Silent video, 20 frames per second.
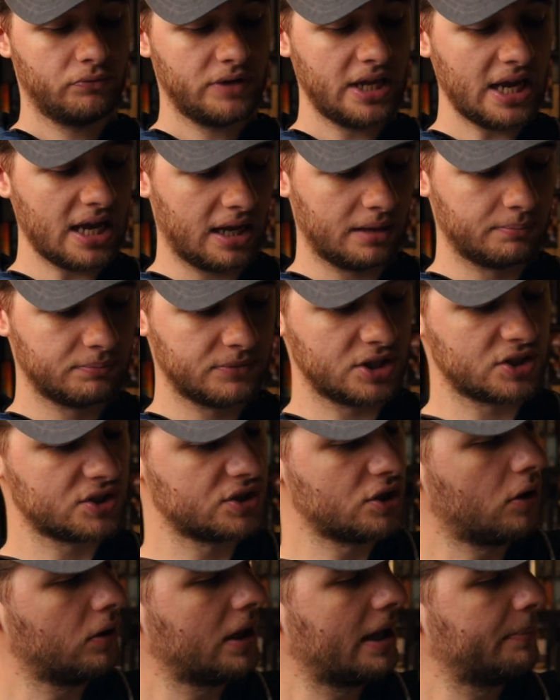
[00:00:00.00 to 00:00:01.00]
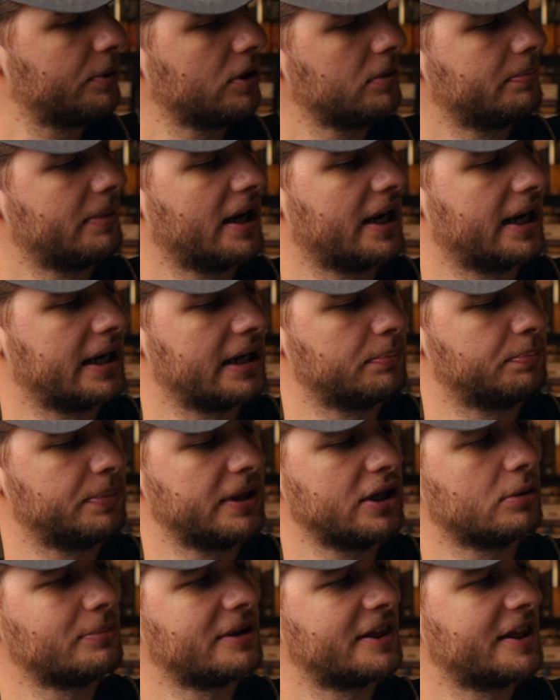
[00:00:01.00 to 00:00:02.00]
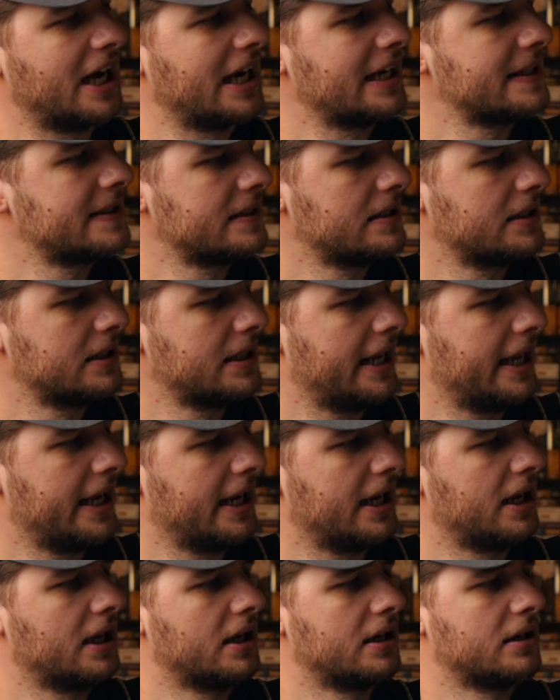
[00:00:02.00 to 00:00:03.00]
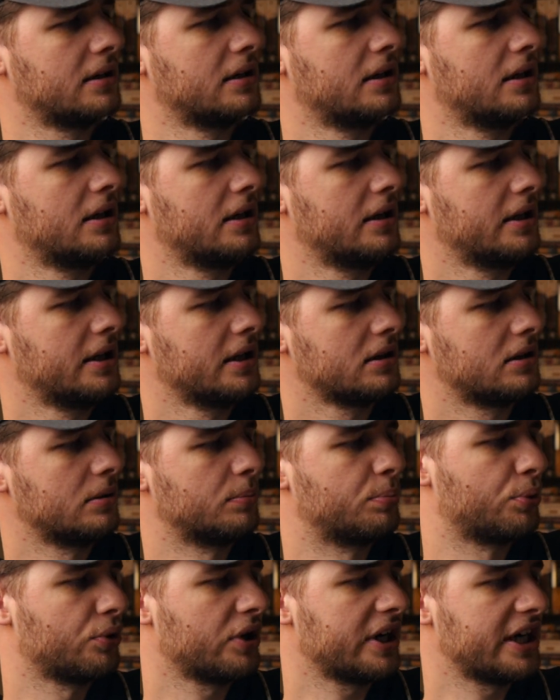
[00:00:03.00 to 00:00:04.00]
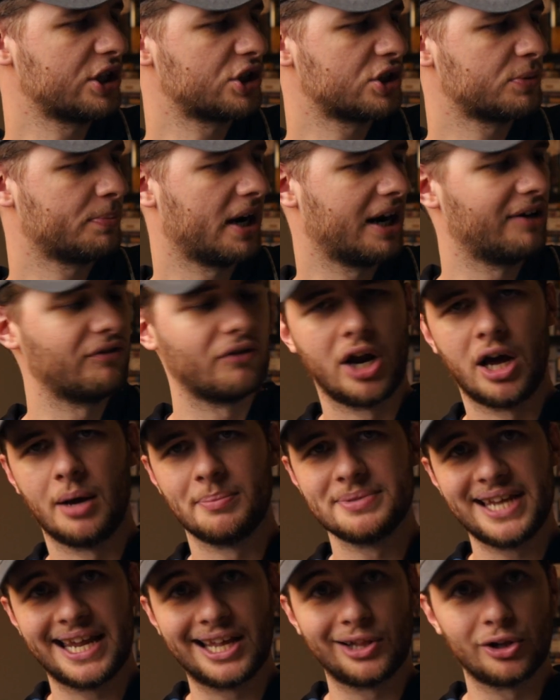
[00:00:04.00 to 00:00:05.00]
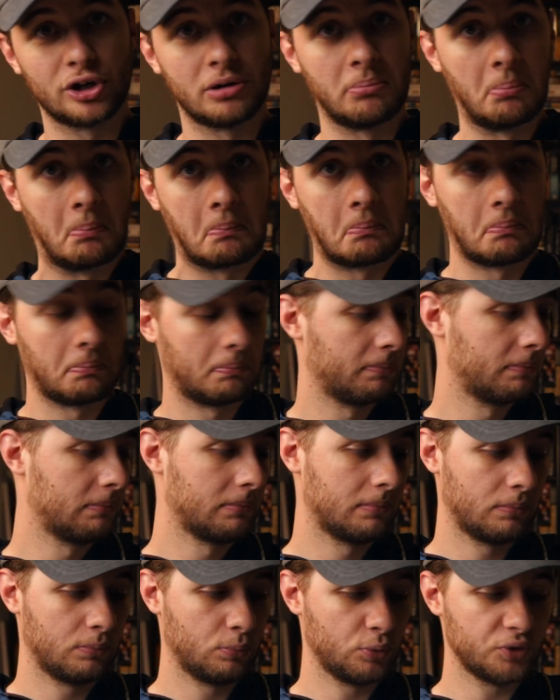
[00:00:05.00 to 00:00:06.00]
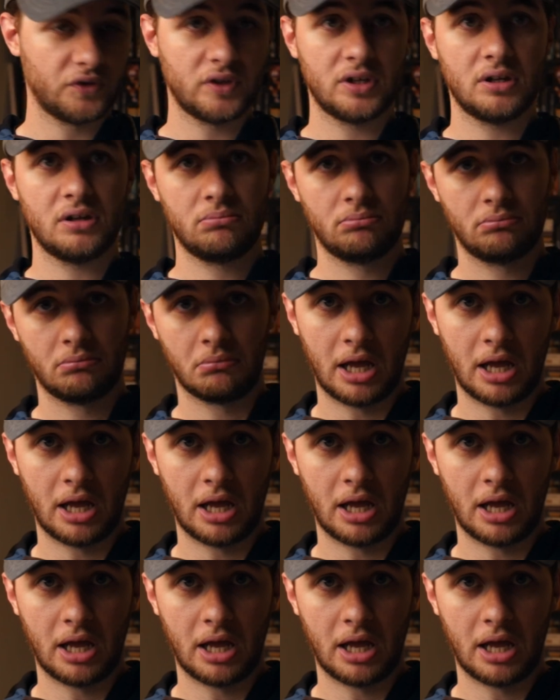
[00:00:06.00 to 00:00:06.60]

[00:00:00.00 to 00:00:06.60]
yeah, The Snow Leopard by Peter Mathiasson and The Breach by Rob Taylor. We'll see how